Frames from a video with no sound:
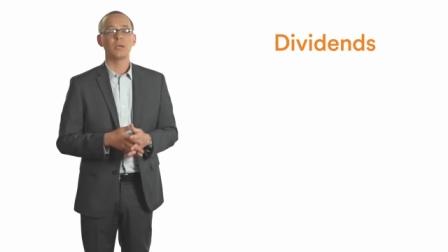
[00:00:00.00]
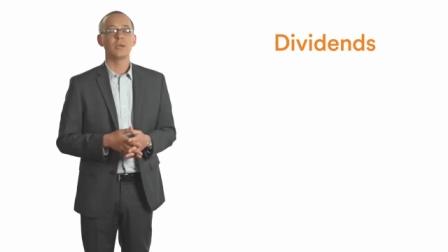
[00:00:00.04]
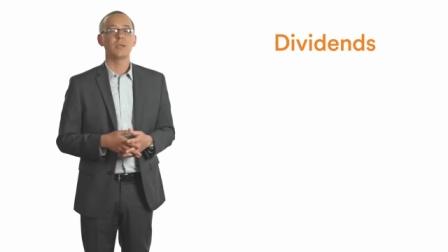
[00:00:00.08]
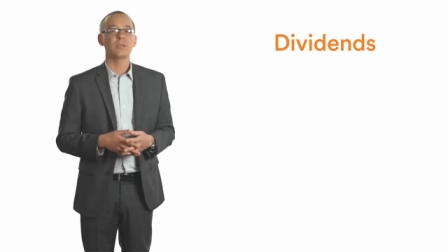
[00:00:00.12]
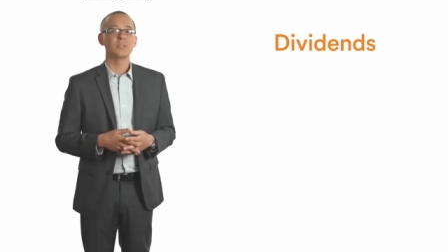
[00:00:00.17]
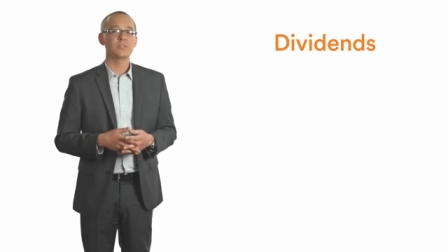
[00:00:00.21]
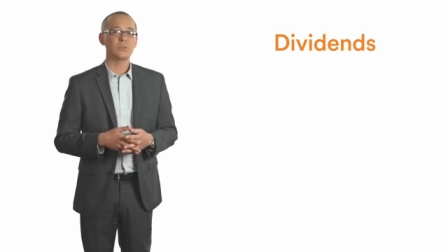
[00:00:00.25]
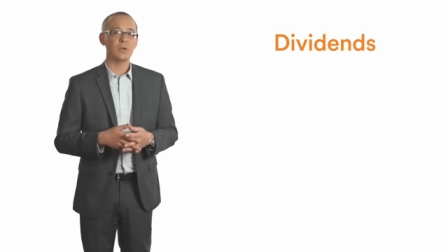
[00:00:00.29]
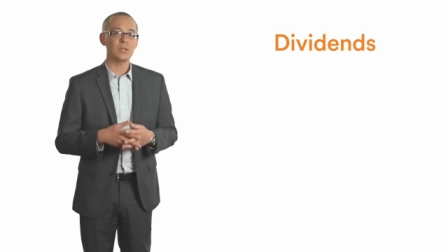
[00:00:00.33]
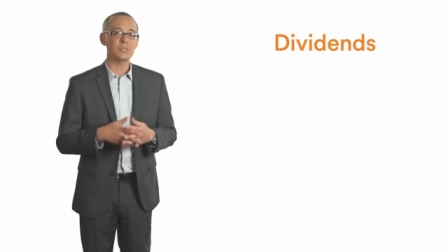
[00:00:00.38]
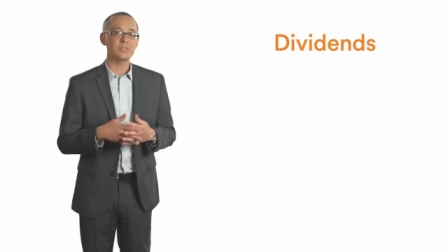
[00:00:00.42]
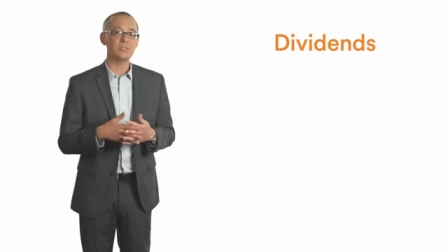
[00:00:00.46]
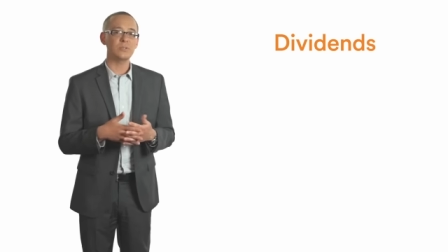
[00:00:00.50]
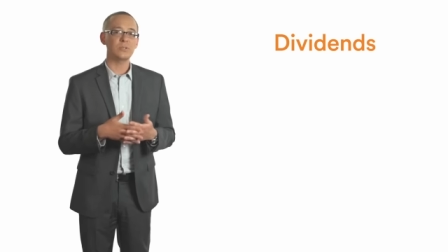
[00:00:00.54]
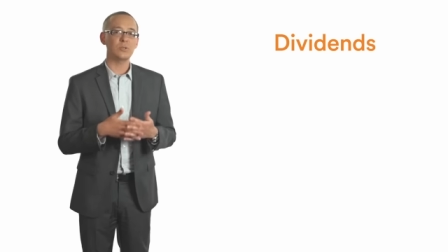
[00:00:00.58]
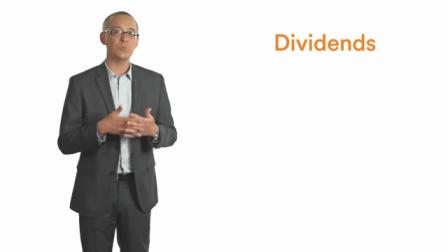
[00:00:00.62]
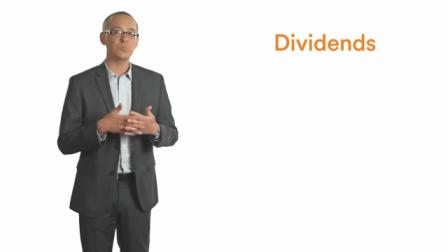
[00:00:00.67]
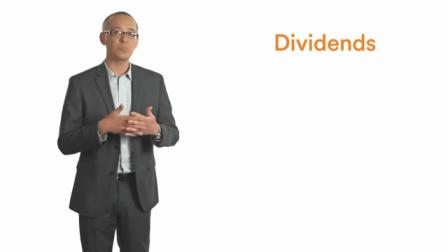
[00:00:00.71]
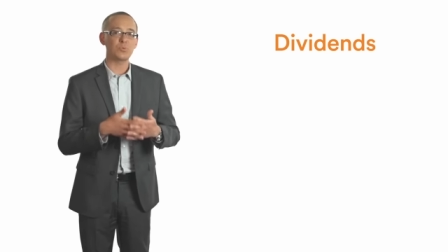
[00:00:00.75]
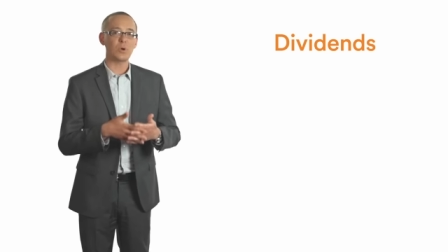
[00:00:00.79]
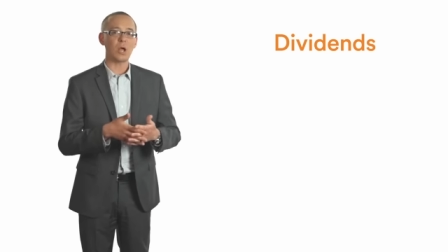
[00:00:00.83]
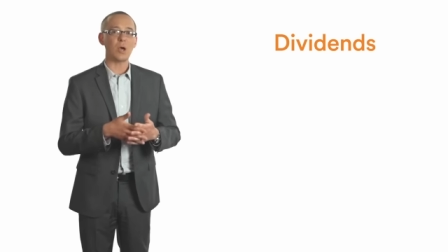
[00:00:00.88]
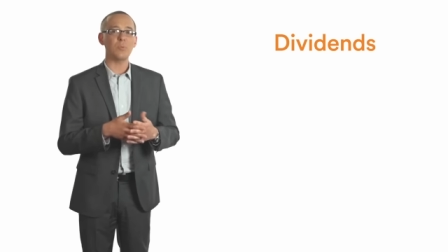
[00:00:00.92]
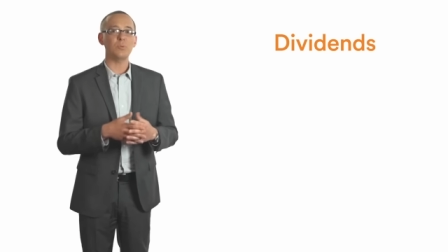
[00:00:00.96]
So as you
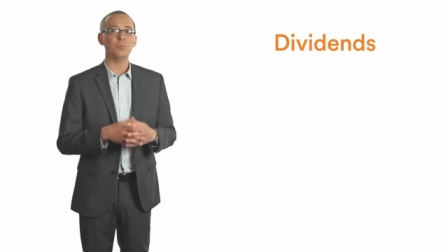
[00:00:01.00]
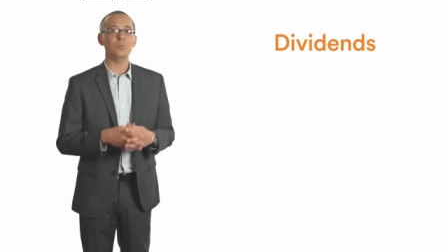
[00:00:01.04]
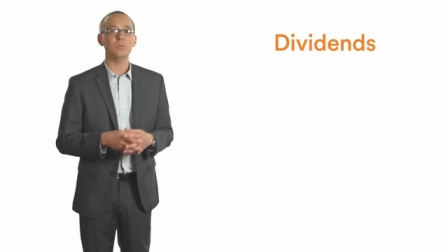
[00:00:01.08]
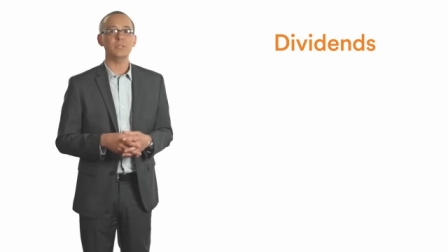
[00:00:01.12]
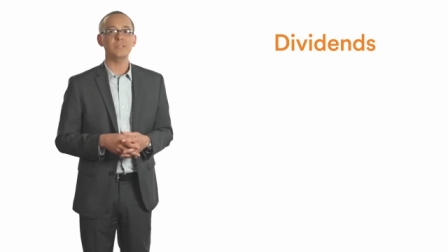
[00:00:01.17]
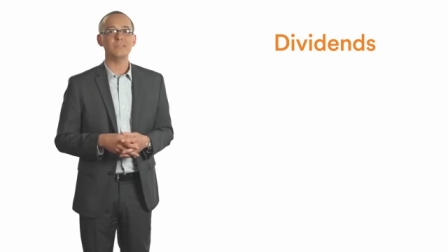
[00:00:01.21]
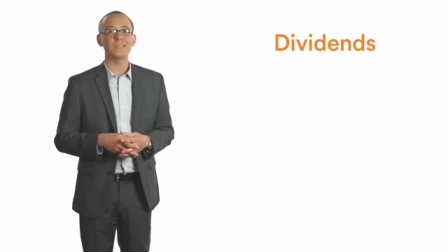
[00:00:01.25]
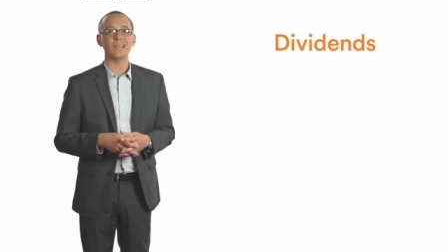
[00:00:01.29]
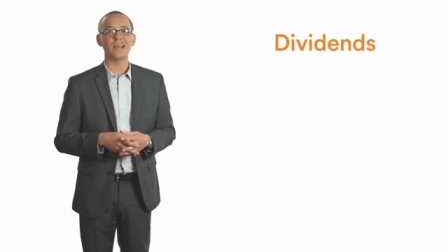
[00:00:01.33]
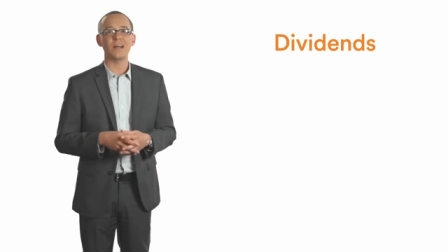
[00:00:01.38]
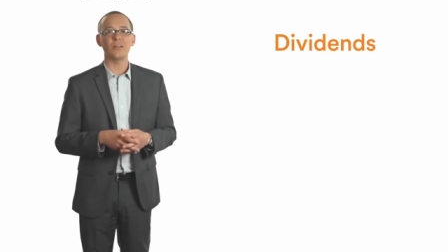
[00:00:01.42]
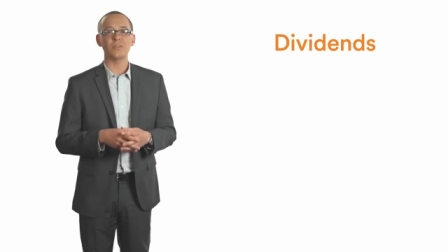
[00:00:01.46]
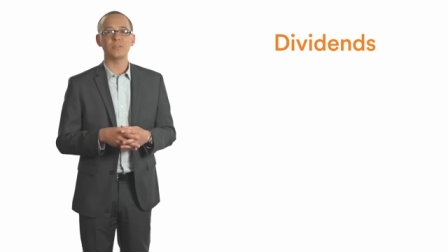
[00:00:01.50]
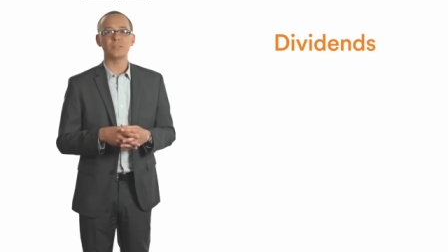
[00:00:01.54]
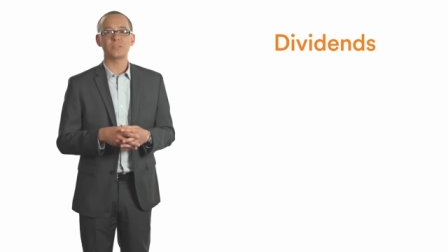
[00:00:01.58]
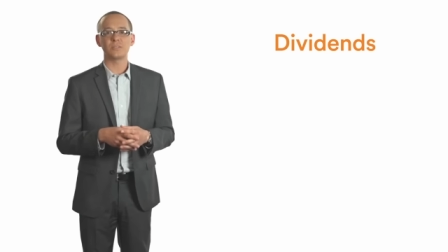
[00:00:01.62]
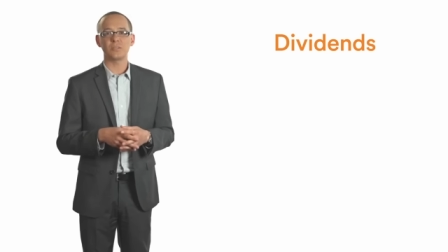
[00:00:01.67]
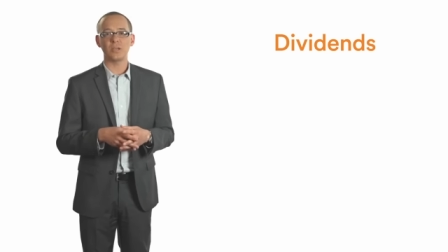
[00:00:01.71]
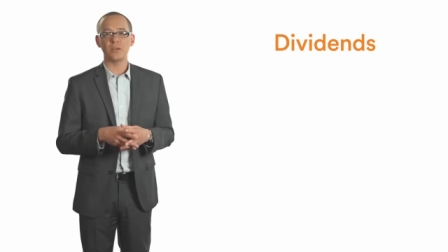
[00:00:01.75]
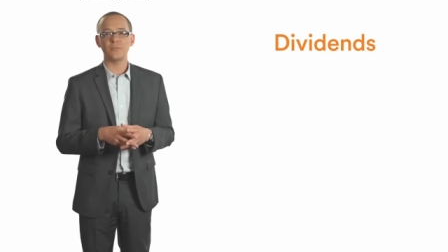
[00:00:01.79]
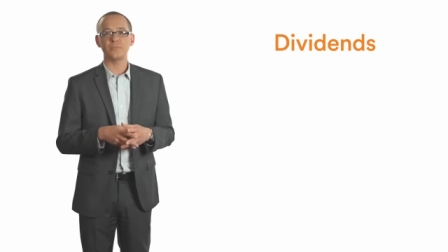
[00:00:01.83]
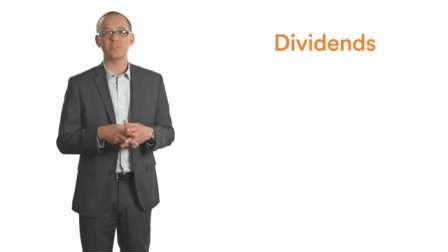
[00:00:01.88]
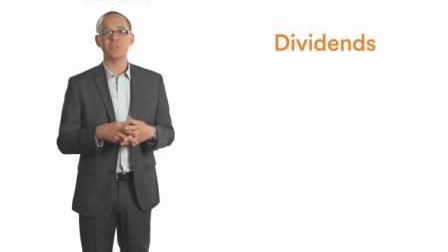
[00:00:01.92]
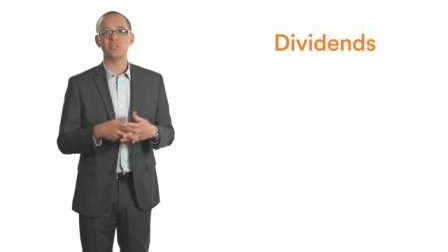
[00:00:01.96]
can probably tell, it's
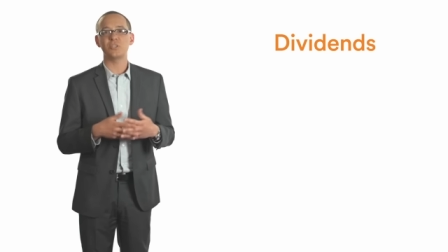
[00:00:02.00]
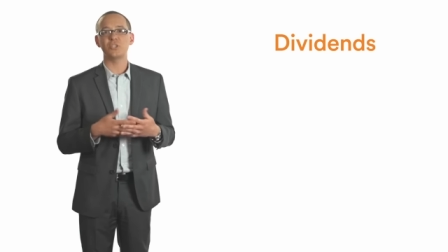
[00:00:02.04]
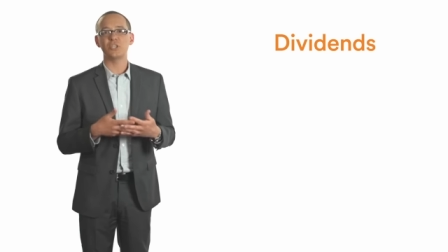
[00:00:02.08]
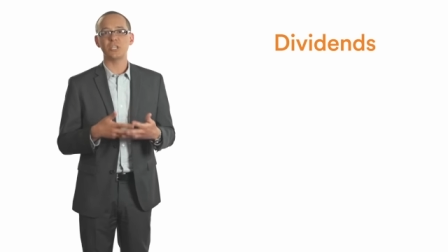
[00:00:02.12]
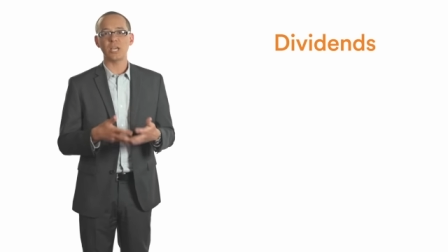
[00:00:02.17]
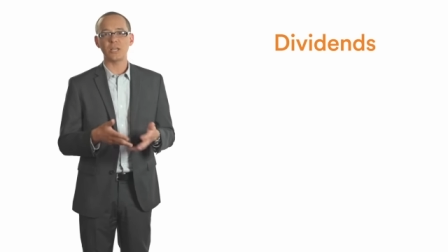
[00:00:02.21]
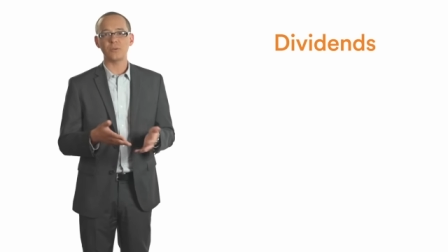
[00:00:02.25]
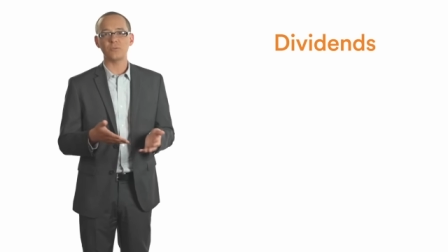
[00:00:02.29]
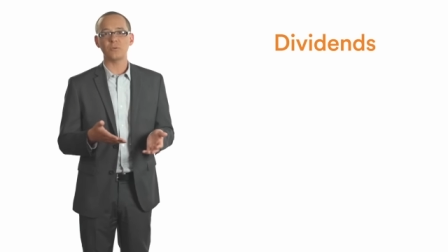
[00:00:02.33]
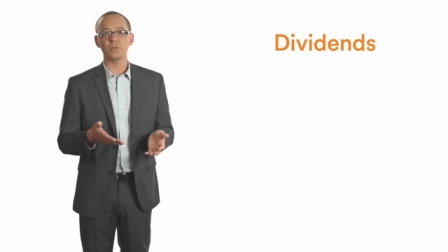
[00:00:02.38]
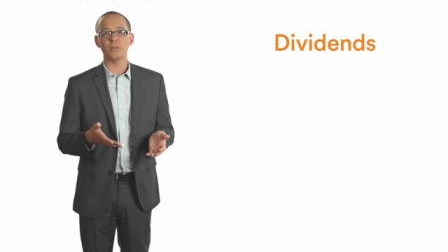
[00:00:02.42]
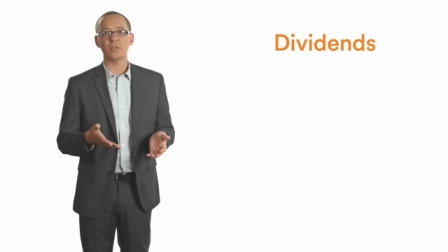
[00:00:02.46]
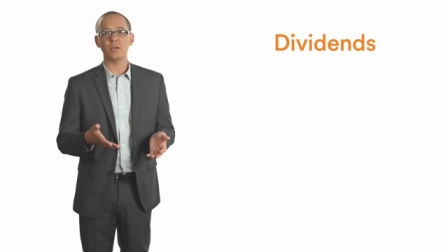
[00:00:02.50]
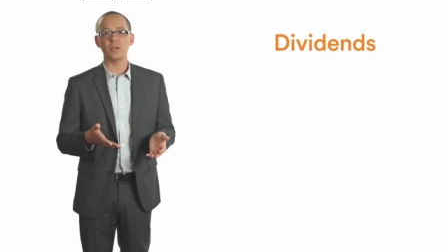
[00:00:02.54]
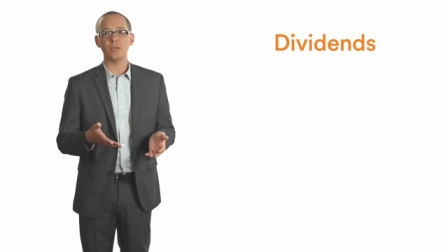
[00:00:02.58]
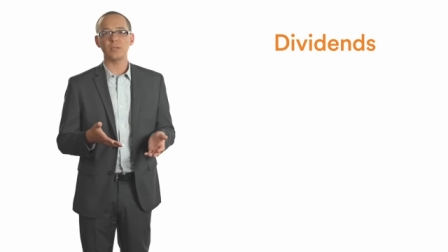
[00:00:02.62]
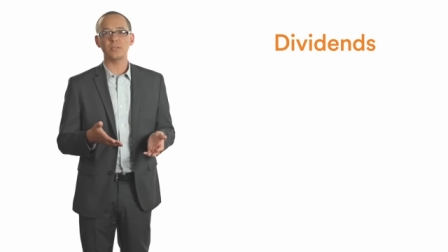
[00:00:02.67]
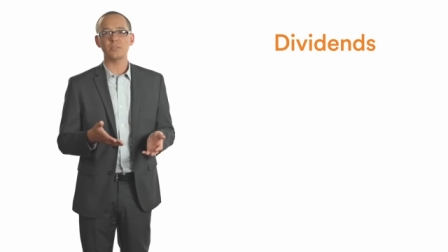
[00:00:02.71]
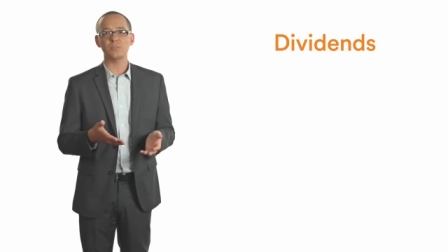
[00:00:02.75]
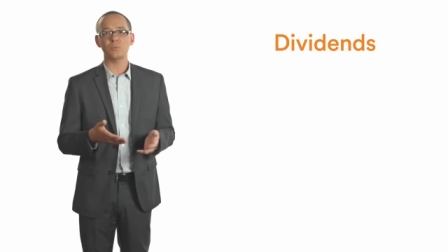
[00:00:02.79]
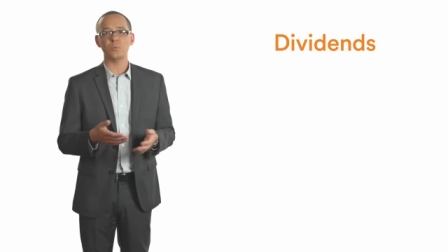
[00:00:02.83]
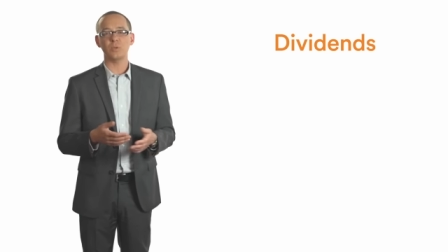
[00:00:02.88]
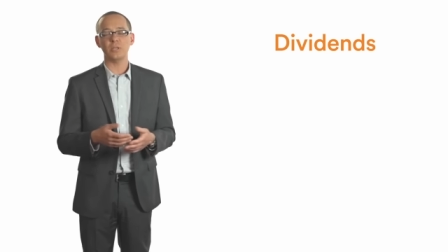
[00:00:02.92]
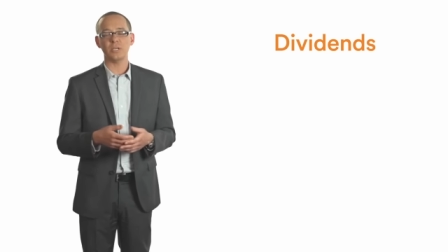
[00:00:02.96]
tough to generalize